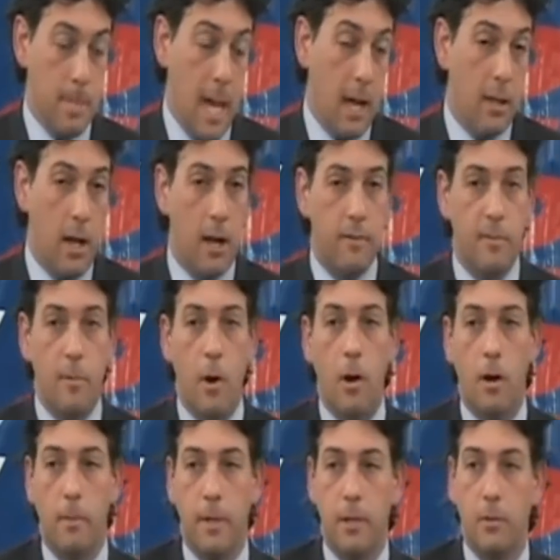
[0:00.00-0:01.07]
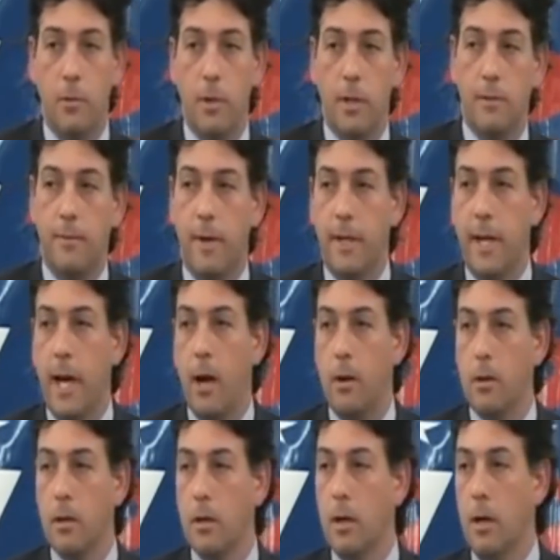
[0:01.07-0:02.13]
Yeah, a lot of them are. I mean, we're going to find out,
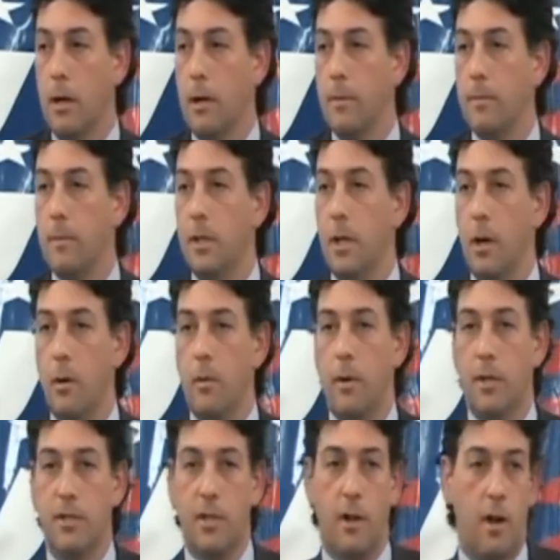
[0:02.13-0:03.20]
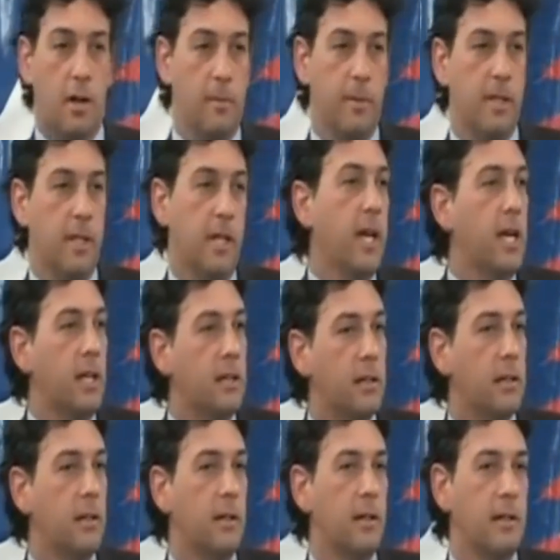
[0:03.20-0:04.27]
uh, you know, because they're all going to be litigated.
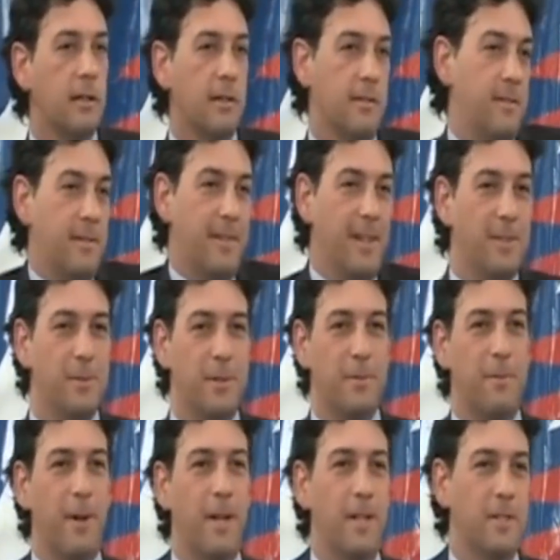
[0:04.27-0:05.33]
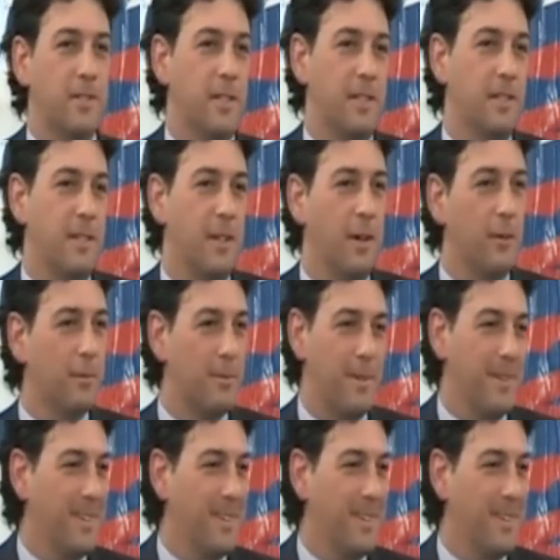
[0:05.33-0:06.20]
That's what the fun is, and you know,